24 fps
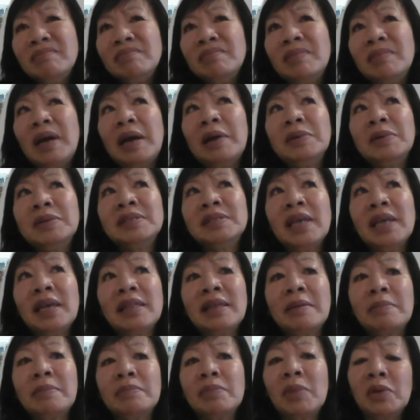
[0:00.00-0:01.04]
I would say
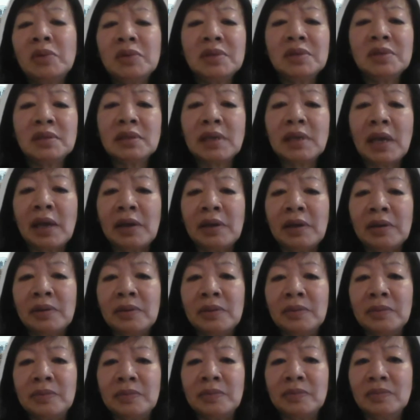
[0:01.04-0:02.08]
that most
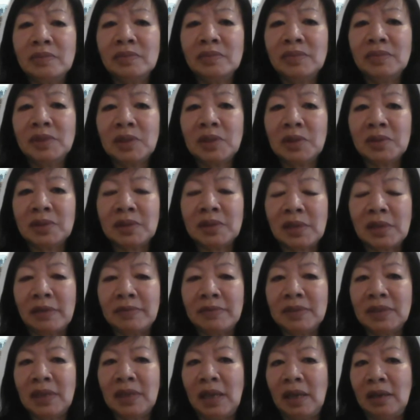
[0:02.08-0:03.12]
zoos that
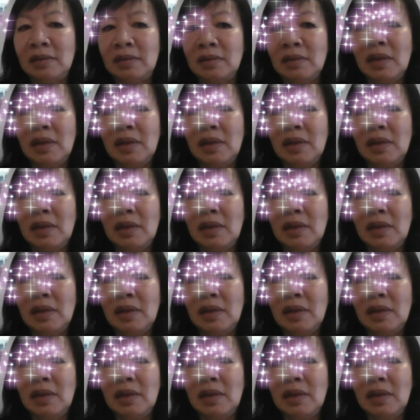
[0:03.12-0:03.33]
I've seen